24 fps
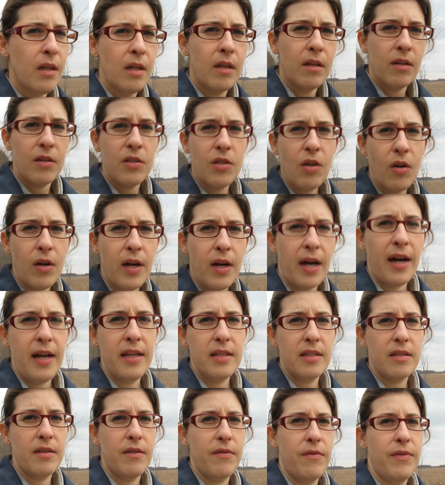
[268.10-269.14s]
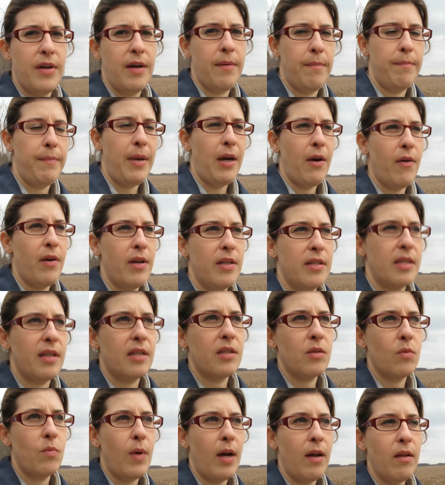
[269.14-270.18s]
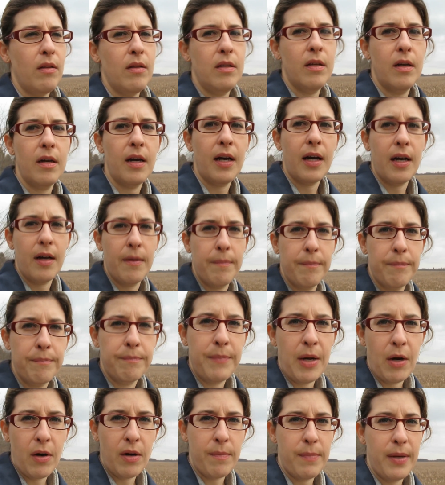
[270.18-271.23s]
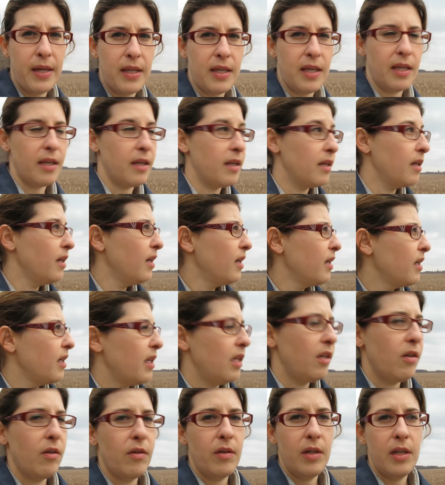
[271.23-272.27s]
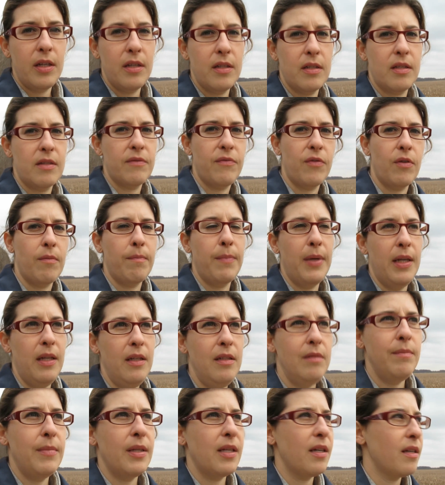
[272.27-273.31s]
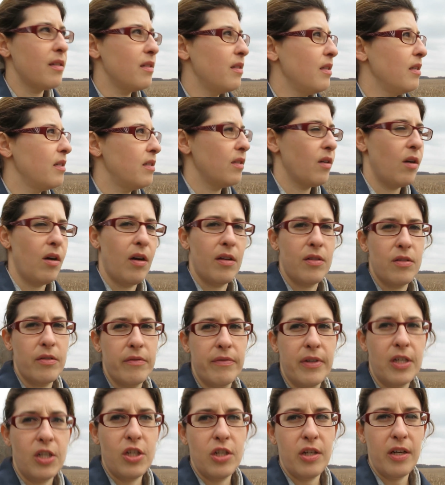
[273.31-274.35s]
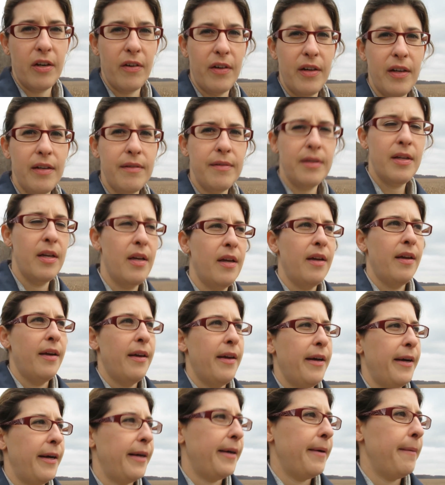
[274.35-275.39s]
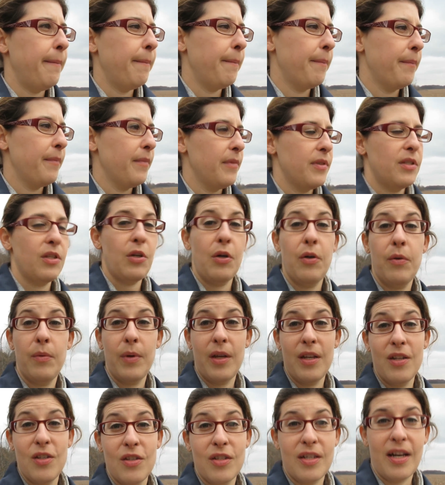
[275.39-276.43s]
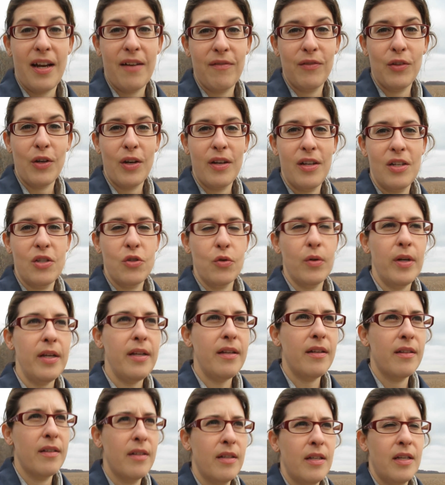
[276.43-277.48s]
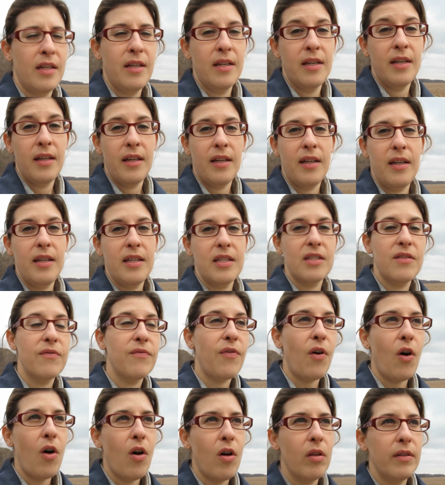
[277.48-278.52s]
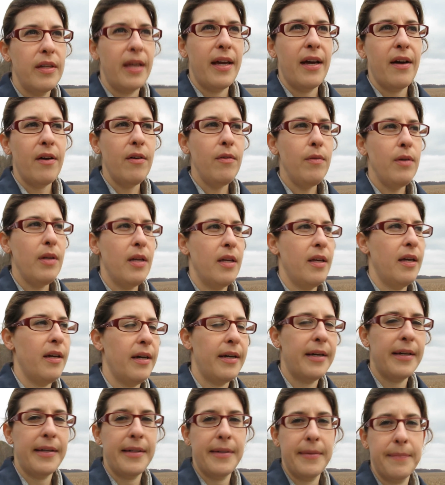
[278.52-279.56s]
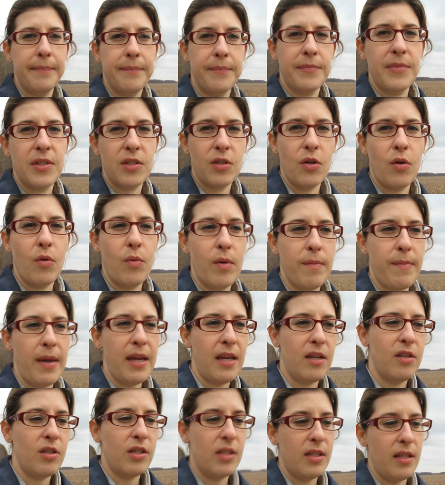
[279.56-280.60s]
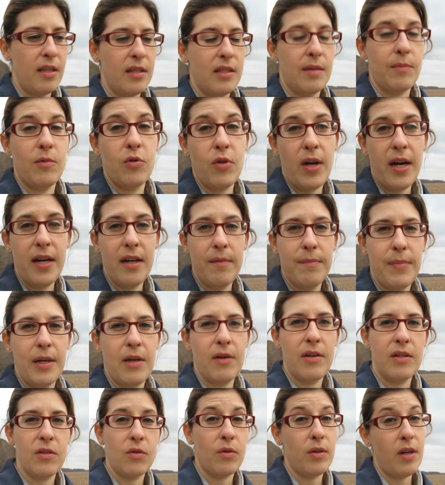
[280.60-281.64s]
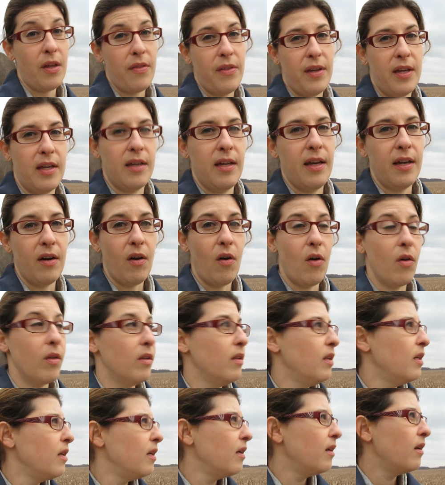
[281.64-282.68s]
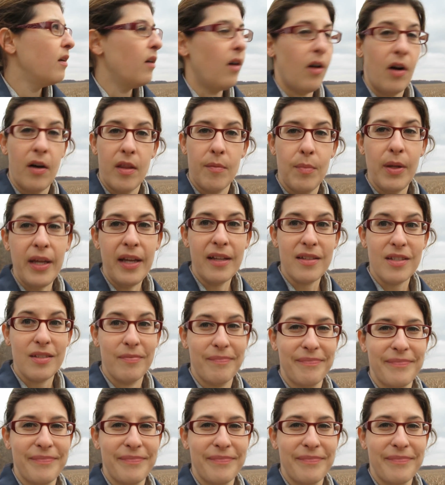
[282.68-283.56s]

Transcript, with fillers: There's all kinds of um, berries as well. Um, berry picking here is forbidden because it is a conservation area. Um, so we can just kind of look and enjoy. It is fall now, um, so we may see some dried up berries or nothing at all on the plants.